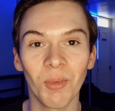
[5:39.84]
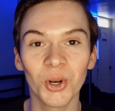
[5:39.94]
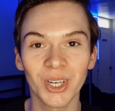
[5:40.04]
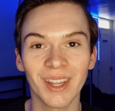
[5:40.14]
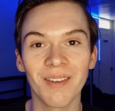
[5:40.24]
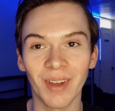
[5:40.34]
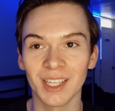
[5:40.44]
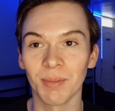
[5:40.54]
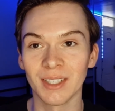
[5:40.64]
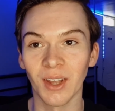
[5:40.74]
emotionally
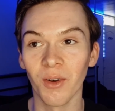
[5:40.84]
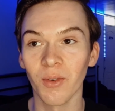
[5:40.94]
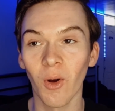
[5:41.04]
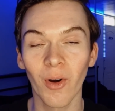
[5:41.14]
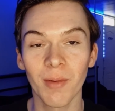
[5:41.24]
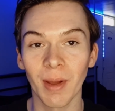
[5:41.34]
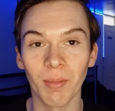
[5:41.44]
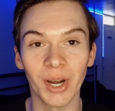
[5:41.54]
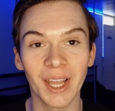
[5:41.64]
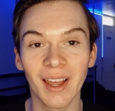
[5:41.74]
invest myself or my
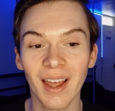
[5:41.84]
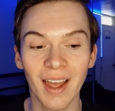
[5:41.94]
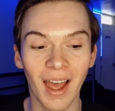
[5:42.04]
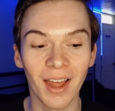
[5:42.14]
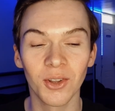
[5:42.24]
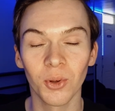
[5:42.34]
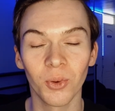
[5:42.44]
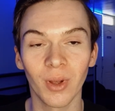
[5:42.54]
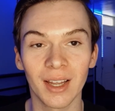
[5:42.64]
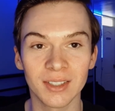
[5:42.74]
money
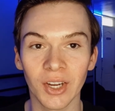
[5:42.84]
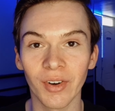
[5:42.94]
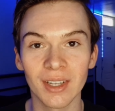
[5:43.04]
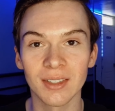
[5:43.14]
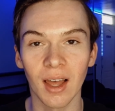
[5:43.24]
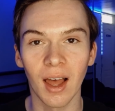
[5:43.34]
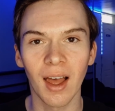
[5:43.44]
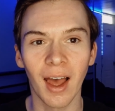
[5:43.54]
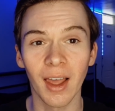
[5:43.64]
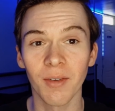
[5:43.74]
into a series that
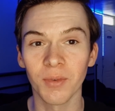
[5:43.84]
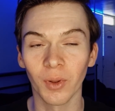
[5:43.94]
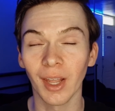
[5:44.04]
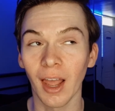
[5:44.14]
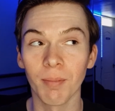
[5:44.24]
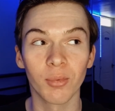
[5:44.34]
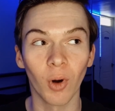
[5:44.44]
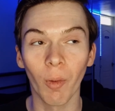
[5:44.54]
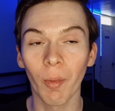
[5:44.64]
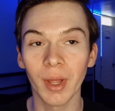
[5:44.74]
I feel like I'm
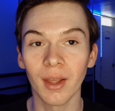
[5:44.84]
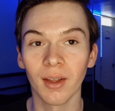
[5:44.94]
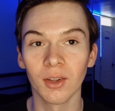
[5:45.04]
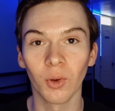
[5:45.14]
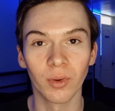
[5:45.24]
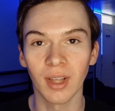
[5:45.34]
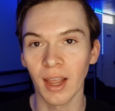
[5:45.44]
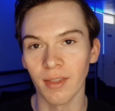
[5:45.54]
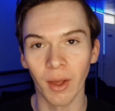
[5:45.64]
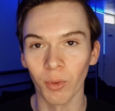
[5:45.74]
probably going to
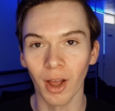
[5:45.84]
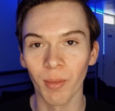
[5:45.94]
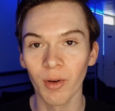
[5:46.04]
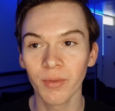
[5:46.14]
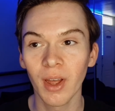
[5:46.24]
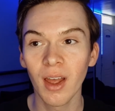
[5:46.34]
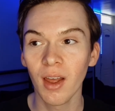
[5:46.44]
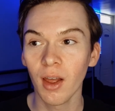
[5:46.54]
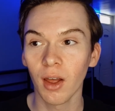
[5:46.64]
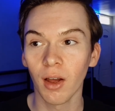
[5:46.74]
hate the outcome of.
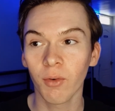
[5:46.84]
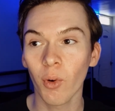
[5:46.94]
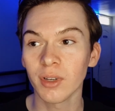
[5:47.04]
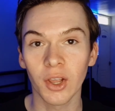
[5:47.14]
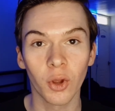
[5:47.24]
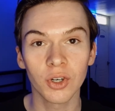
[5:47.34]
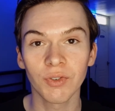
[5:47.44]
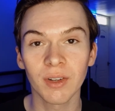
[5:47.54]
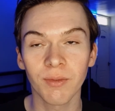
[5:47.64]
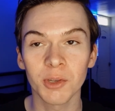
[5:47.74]
Of course, I could just
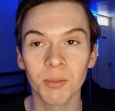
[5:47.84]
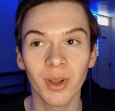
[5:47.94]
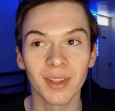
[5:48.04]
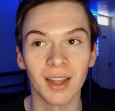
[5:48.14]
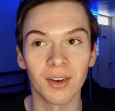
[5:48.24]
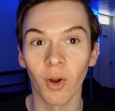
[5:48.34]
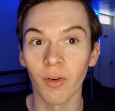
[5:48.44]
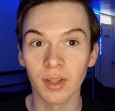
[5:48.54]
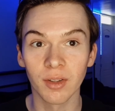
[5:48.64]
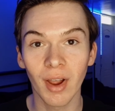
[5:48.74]
read the first book and then not
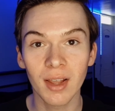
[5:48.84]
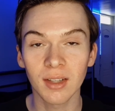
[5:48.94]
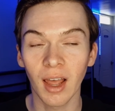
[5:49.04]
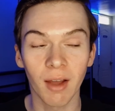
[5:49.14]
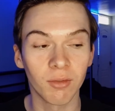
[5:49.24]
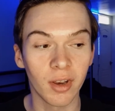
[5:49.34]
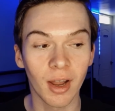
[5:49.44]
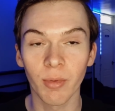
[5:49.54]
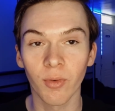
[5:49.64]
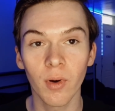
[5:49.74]
read the rest. I have done
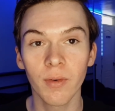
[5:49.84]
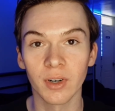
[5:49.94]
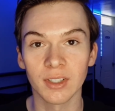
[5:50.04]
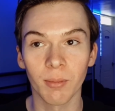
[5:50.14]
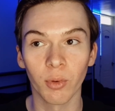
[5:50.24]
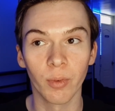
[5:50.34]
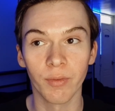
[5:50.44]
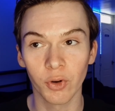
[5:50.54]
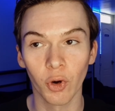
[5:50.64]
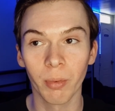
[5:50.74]
that before. For example,
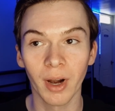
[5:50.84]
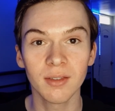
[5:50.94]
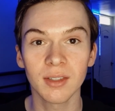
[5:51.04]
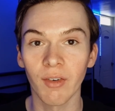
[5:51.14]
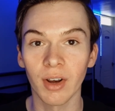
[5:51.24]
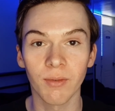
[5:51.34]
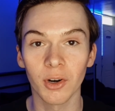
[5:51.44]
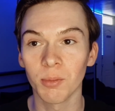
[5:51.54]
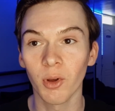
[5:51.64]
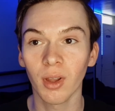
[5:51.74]
with Cruel Prince, I read the
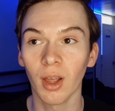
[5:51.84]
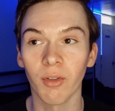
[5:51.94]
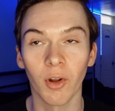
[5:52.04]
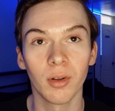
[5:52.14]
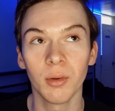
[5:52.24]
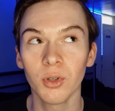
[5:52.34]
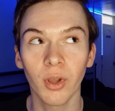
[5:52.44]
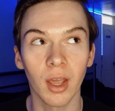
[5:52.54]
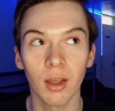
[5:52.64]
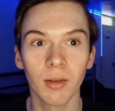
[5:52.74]
first book. I thought it was
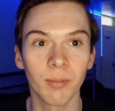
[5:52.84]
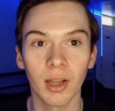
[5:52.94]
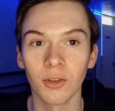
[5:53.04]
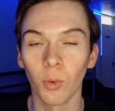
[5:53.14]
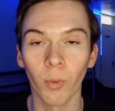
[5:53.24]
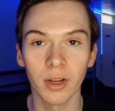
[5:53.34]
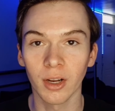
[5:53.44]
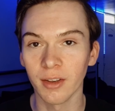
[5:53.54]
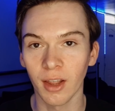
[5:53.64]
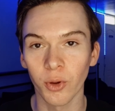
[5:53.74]
okay, but I don't want to
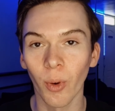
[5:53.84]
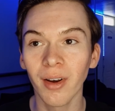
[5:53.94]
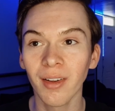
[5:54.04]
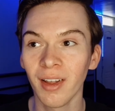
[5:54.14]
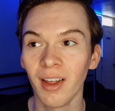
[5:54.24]
continue on.